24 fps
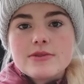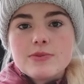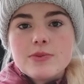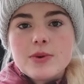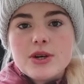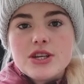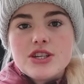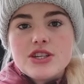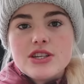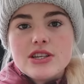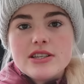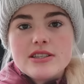
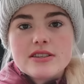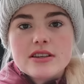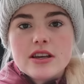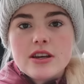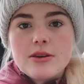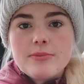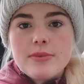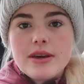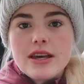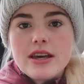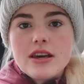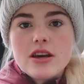which is
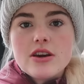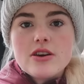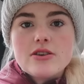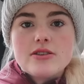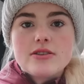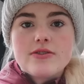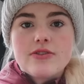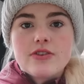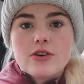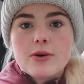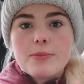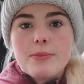going to be
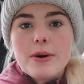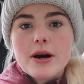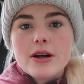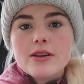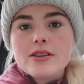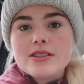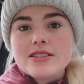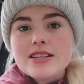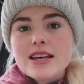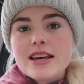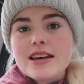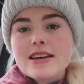used for a
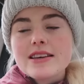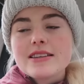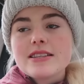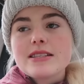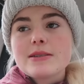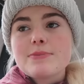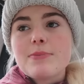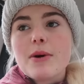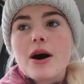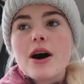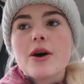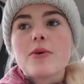
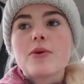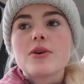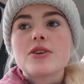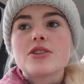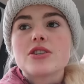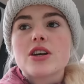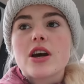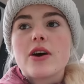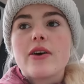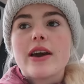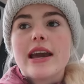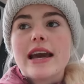poultice, but I
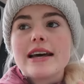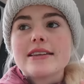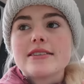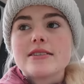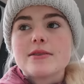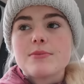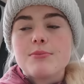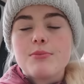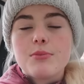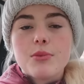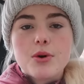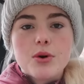want to go and get
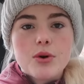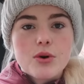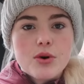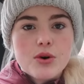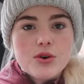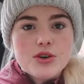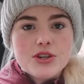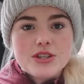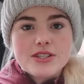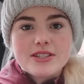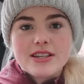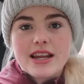some
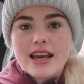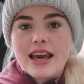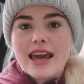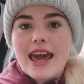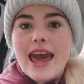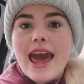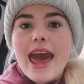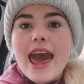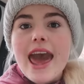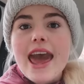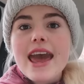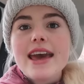more just in
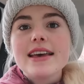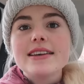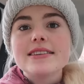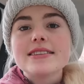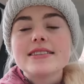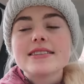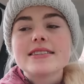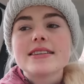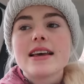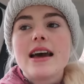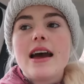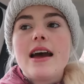
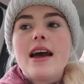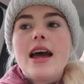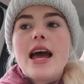case.